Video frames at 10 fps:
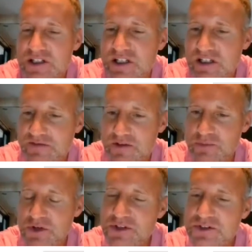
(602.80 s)
to leave the
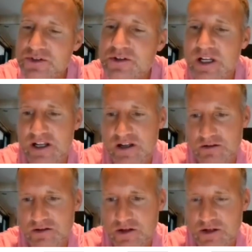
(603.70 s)
bookstore
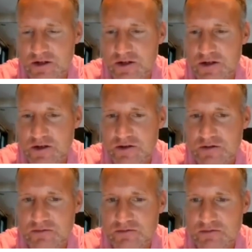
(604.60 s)
now
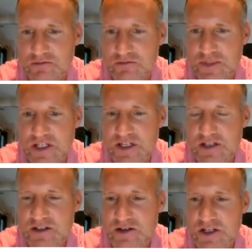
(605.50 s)

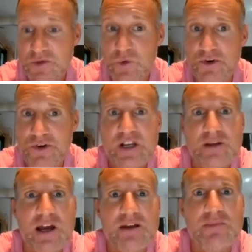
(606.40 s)
because he's worried he
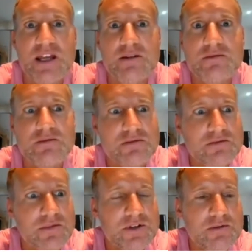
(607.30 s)
might make
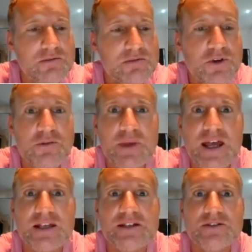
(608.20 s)
more
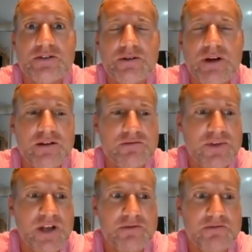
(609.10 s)
mess or and,
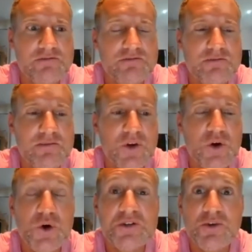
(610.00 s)
and
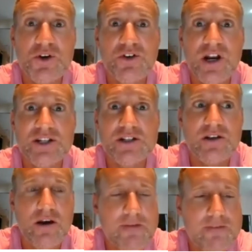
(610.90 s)
cause more crashes.